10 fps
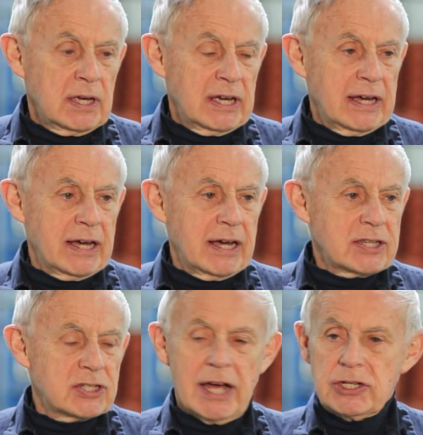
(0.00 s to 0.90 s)

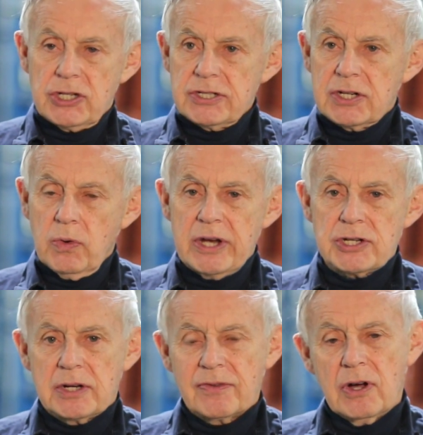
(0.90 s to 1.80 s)
It's not just a
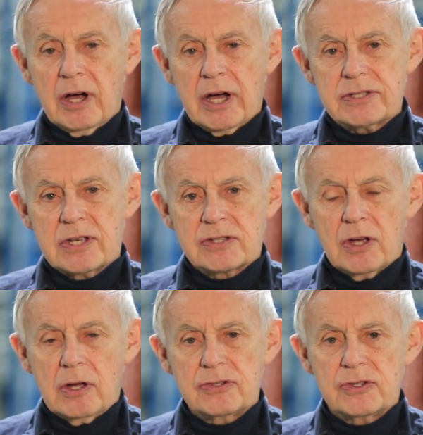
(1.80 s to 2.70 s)
question of cost, it's
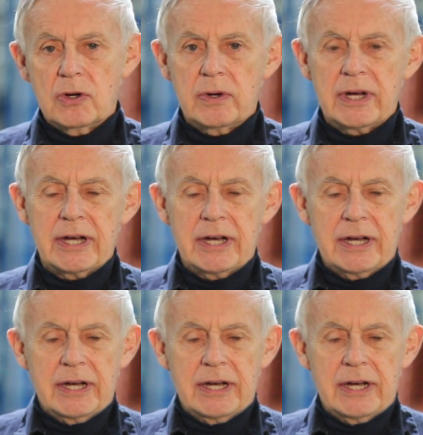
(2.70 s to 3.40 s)
also